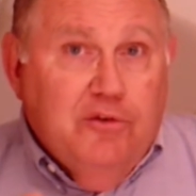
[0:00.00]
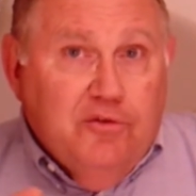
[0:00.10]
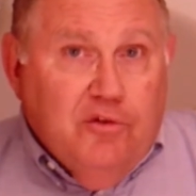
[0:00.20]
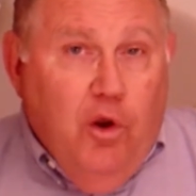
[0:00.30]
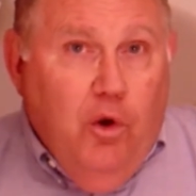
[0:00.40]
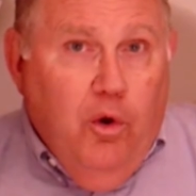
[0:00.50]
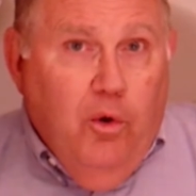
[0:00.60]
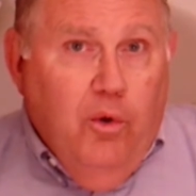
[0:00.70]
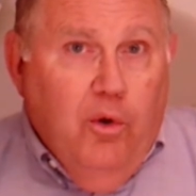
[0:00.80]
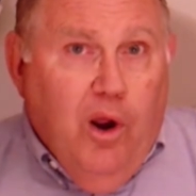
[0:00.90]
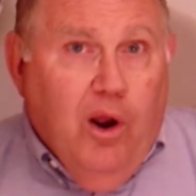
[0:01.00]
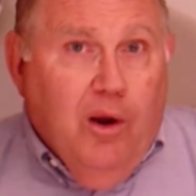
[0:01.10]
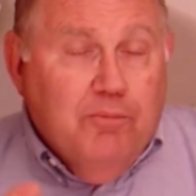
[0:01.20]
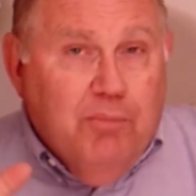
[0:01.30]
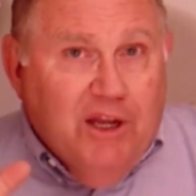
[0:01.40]
so
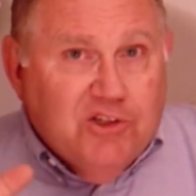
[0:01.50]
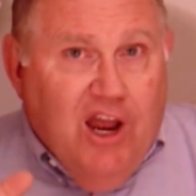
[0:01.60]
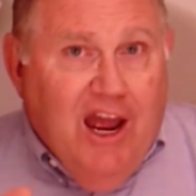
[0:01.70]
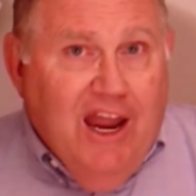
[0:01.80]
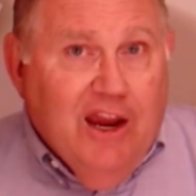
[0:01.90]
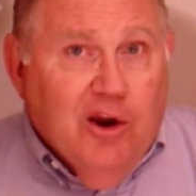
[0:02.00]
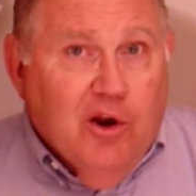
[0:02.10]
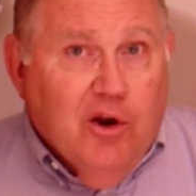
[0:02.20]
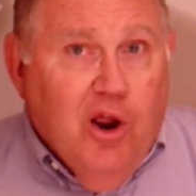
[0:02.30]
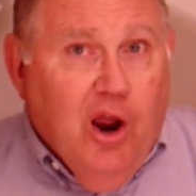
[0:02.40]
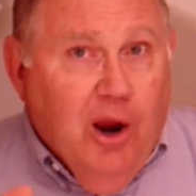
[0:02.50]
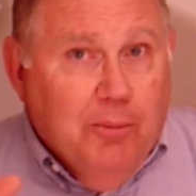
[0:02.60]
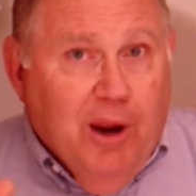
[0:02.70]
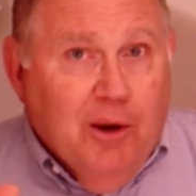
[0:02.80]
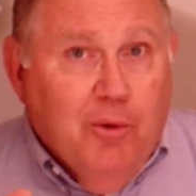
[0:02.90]
much higher are
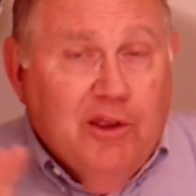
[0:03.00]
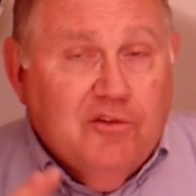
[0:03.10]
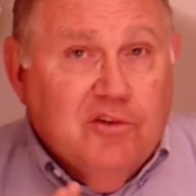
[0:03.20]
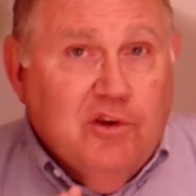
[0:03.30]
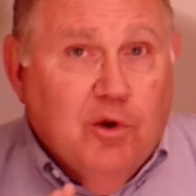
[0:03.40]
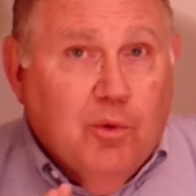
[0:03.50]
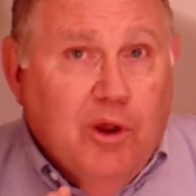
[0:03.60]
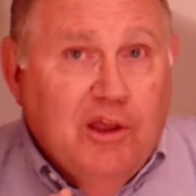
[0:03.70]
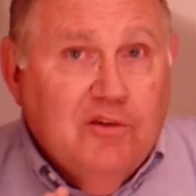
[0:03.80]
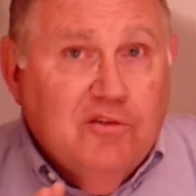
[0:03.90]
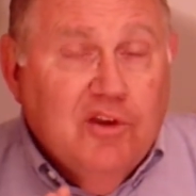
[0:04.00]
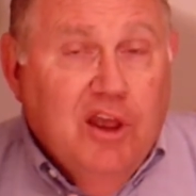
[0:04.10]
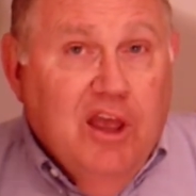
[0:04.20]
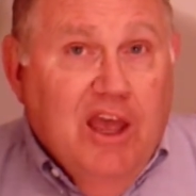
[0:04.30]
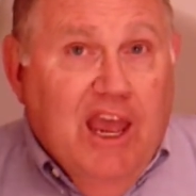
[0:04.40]
my ways than your ways,
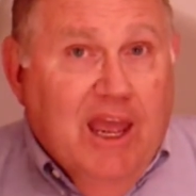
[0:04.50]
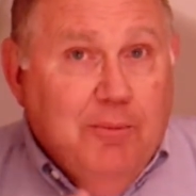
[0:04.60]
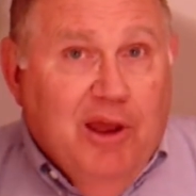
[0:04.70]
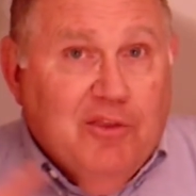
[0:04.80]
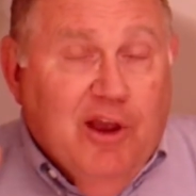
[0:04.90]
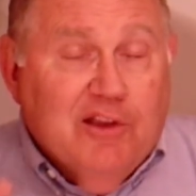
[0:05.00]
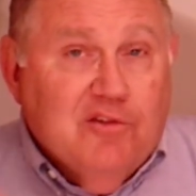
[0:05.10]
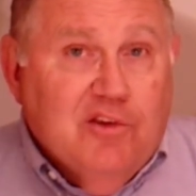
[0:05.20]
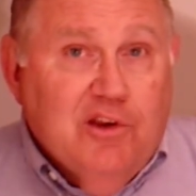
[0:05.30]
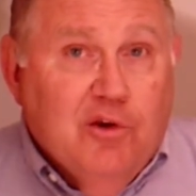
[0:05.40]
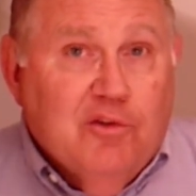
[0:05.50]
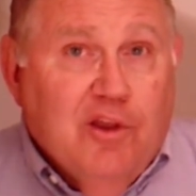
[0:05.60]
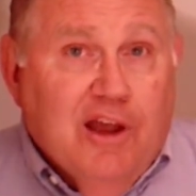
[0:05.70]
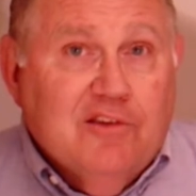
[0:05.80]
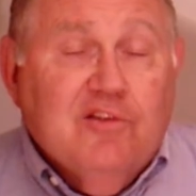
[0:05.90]
and my thoughts than your
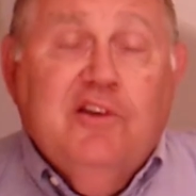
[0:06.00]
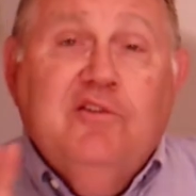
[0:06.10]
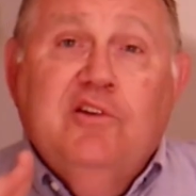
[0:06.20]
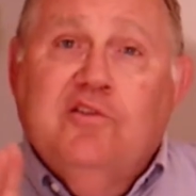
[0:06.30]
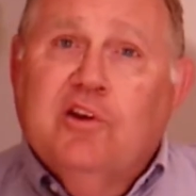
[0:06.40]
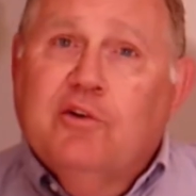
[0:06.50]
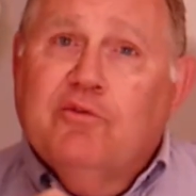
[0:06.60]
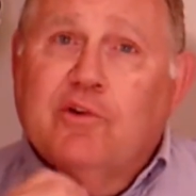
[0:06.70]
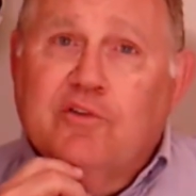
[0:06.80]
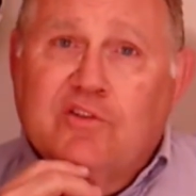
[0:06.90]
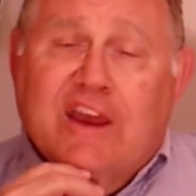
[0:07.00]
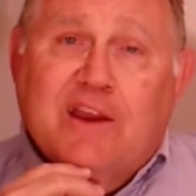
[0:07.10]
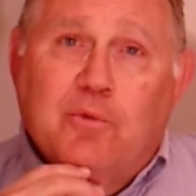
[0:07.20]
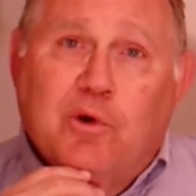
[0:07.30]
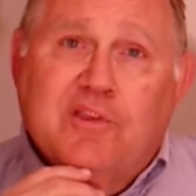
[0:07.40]
thoughts. Let's consider for a
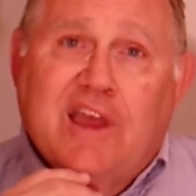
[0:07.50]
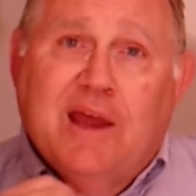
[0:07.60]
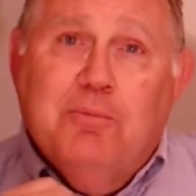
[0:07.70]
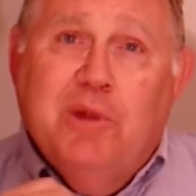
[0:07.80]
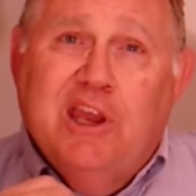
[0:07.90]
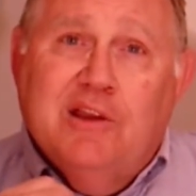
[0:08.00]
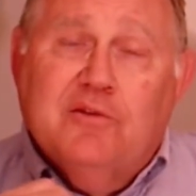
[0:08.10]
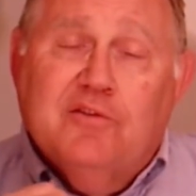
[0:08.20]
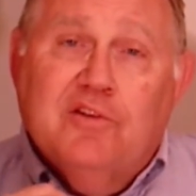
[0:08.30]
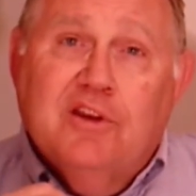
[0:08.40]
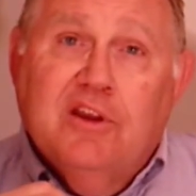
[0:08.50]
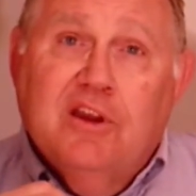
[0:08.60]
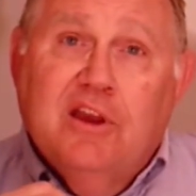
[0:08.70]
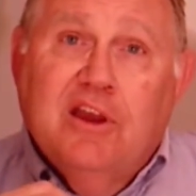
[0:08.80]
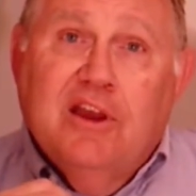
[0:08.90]
second what that means.
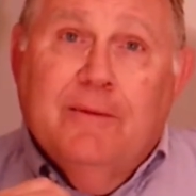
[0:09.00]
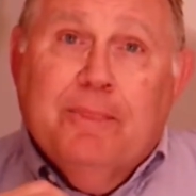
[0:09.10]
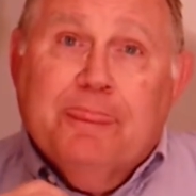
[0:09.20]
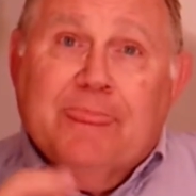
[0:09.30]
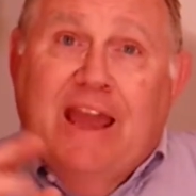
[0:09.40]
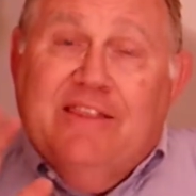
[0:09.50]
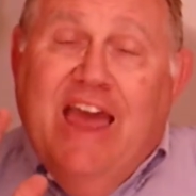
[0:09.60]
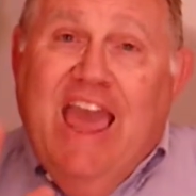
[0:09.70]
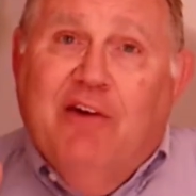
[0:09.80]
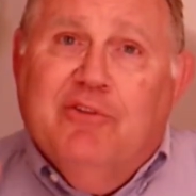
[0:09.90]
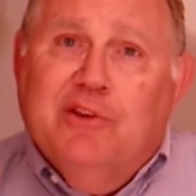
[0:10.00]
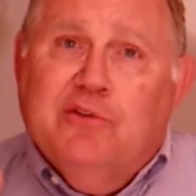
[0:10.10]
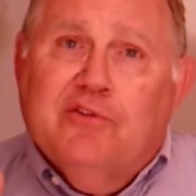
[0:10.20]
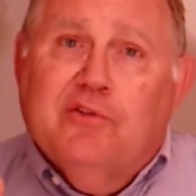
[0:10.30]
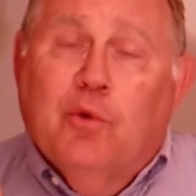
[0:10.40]
The heavens,
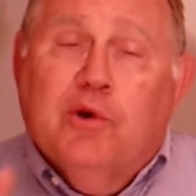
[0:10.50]
the word